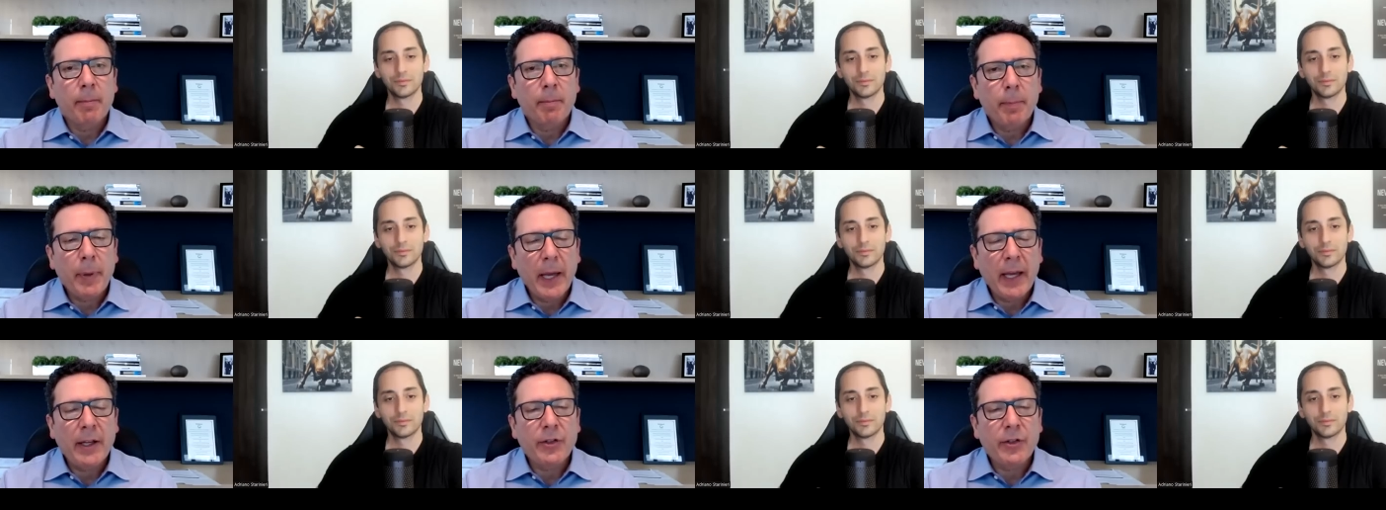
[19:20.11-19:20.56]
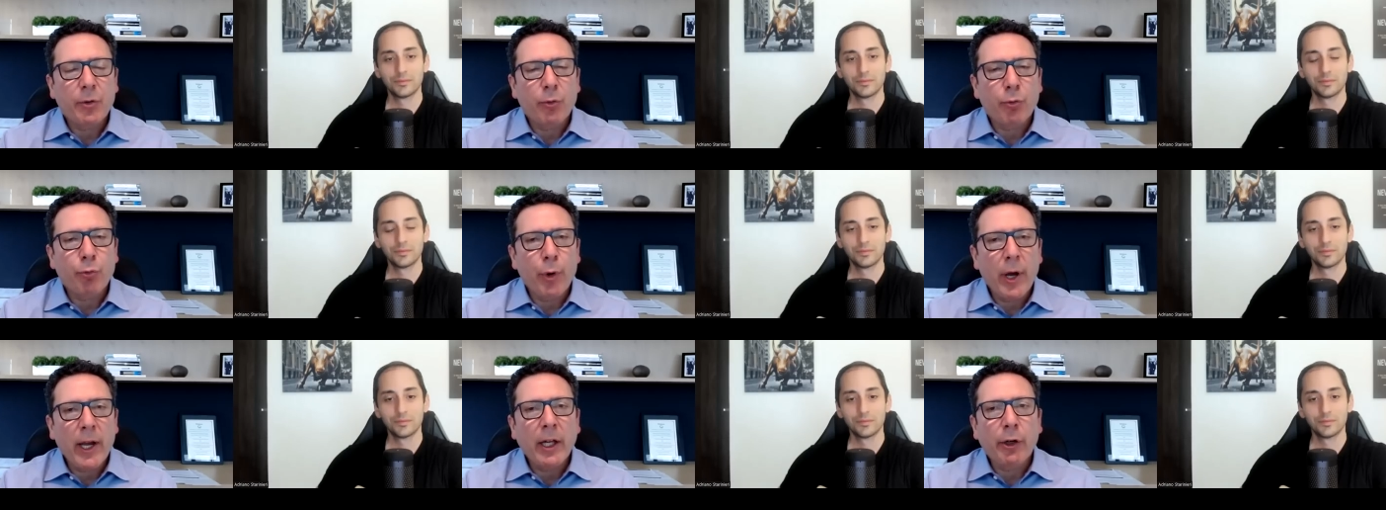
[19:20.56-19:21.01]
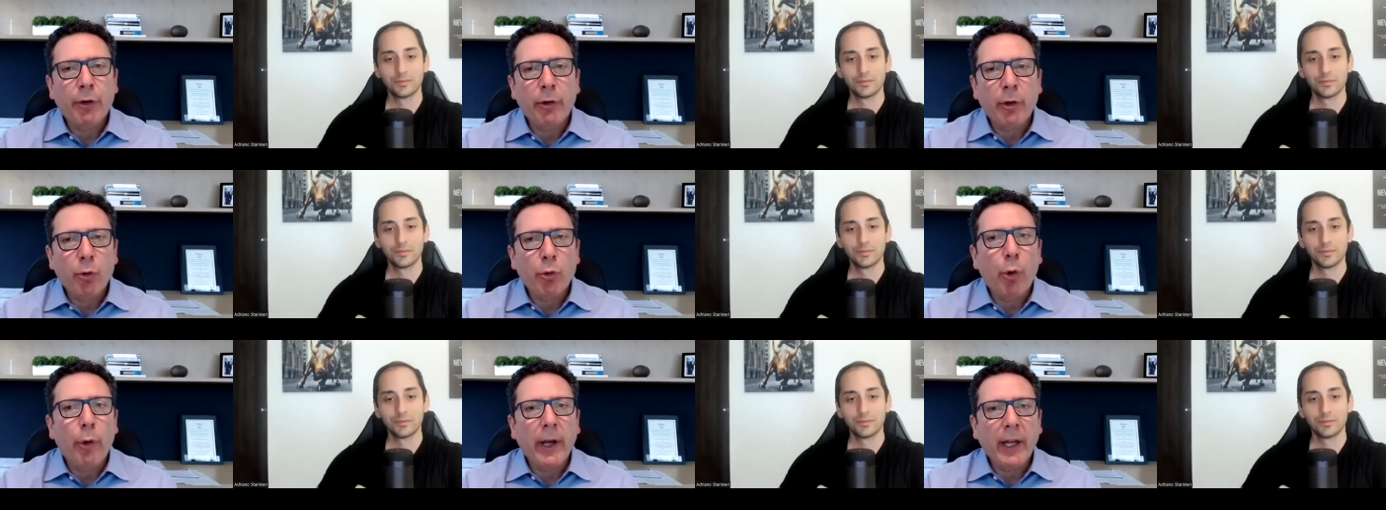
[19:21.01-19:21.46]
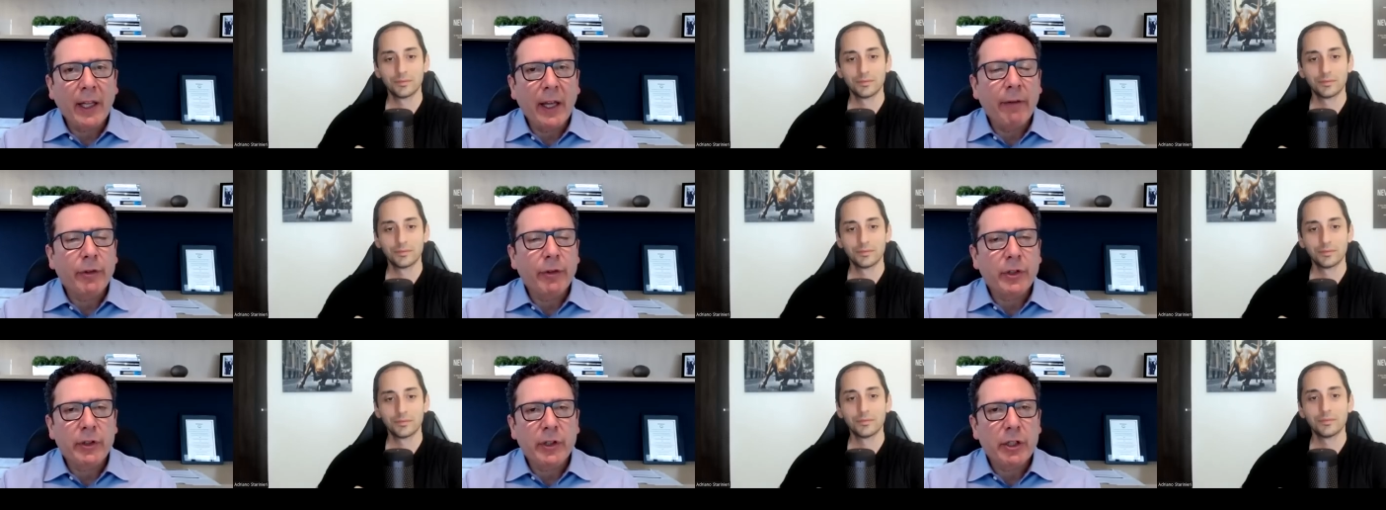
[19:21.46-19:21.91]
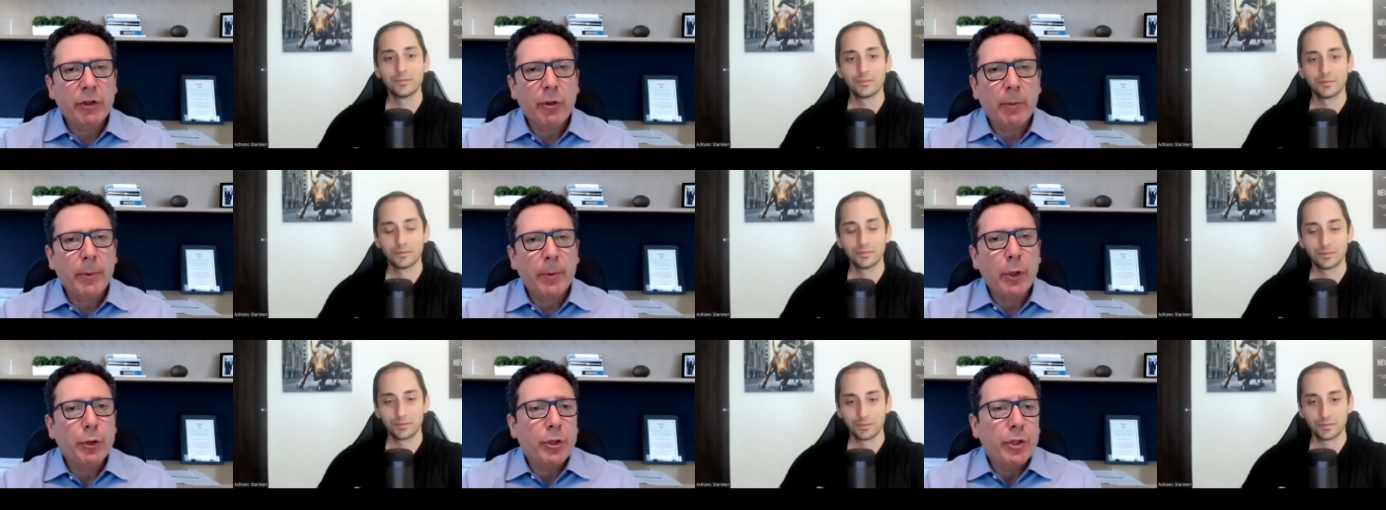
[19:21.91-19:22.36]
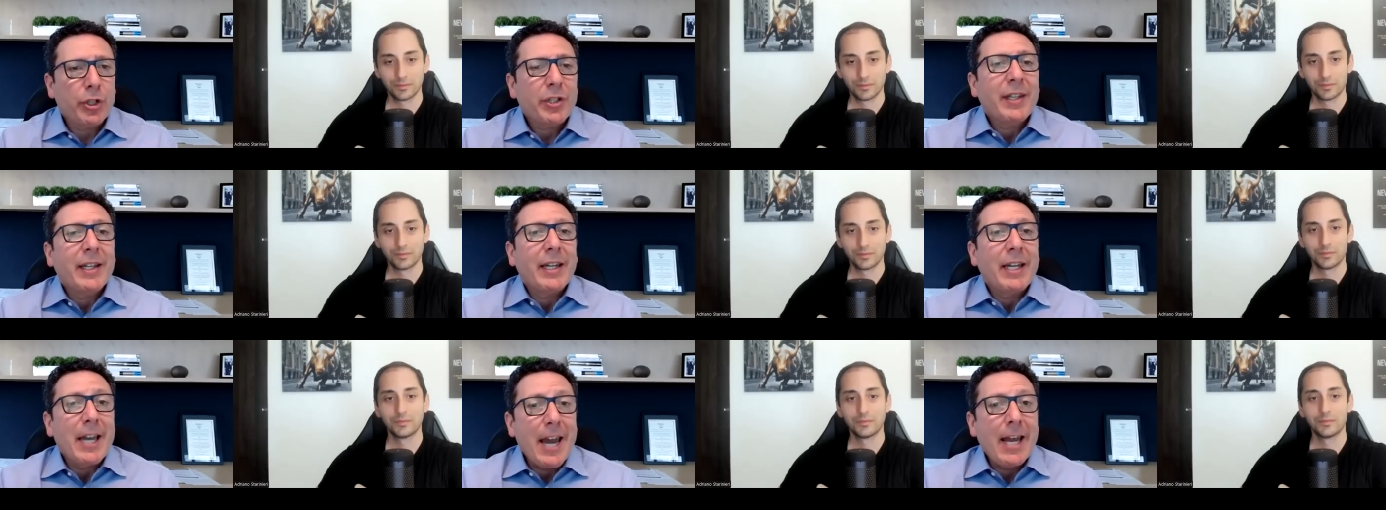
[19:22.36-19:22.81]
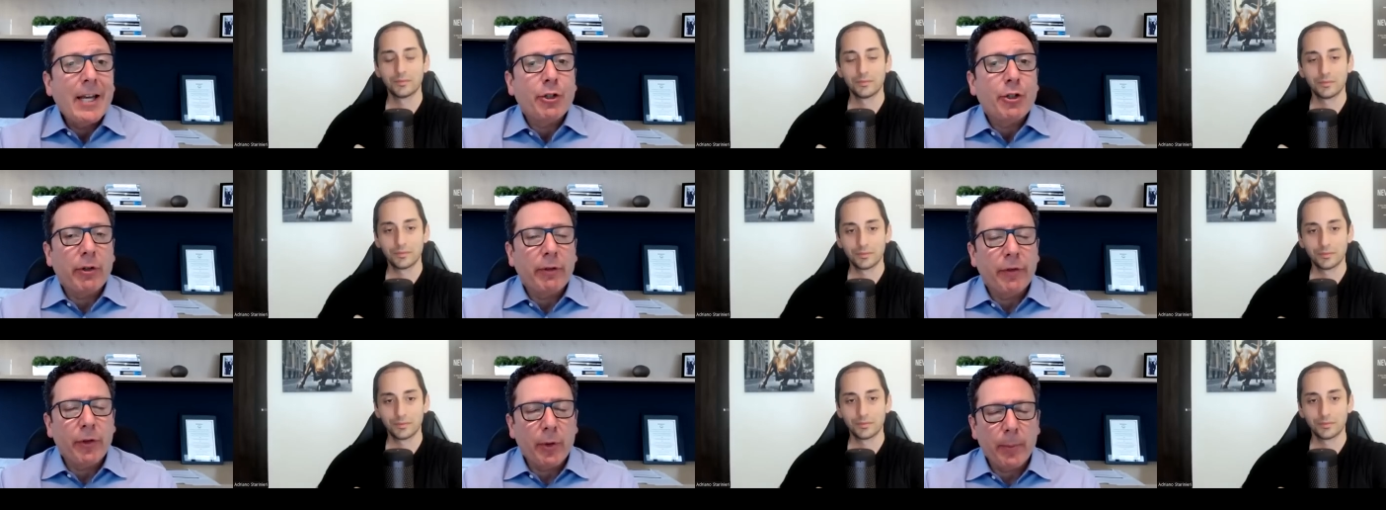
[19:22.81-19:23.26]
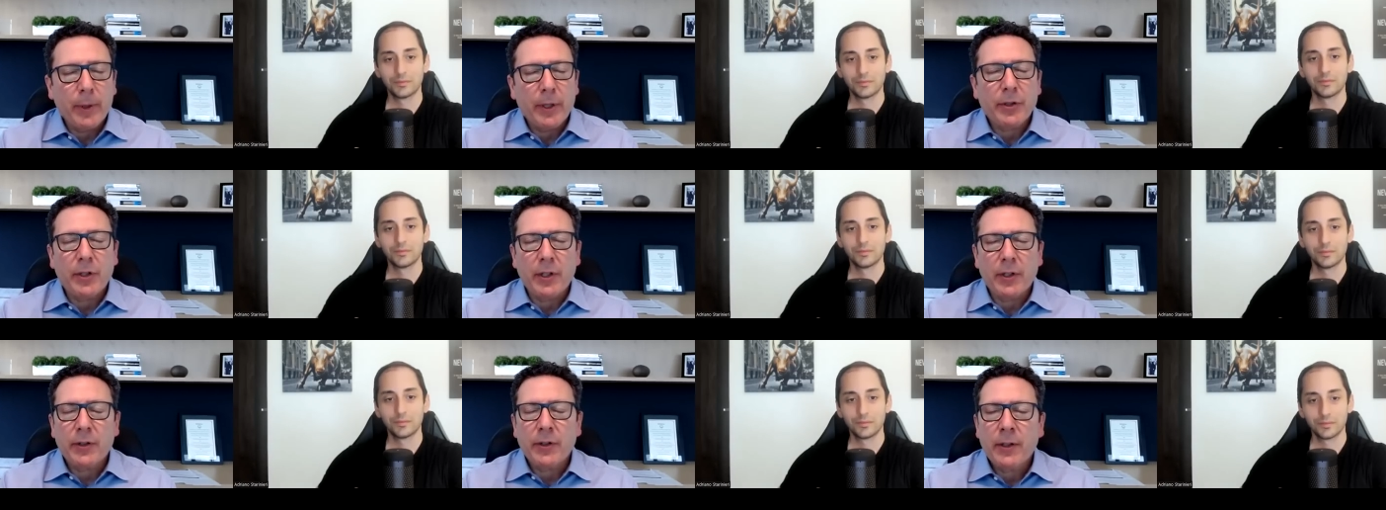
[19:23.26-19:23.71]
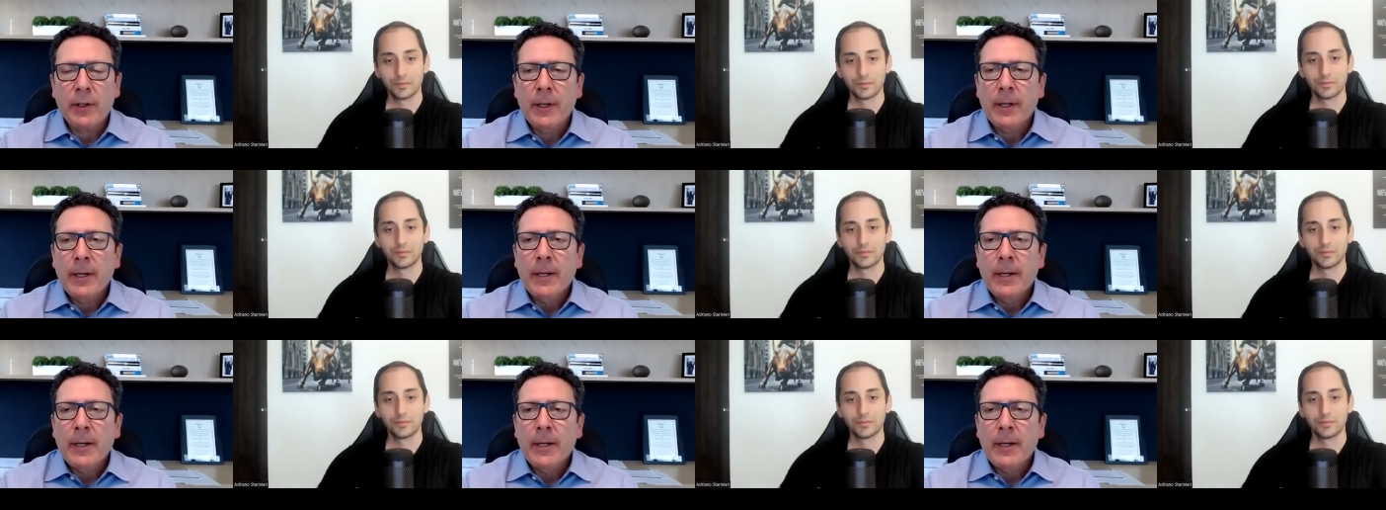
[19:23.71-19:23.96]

Speaker 1: pays regular and growing levels of distribution, just the nature of their business.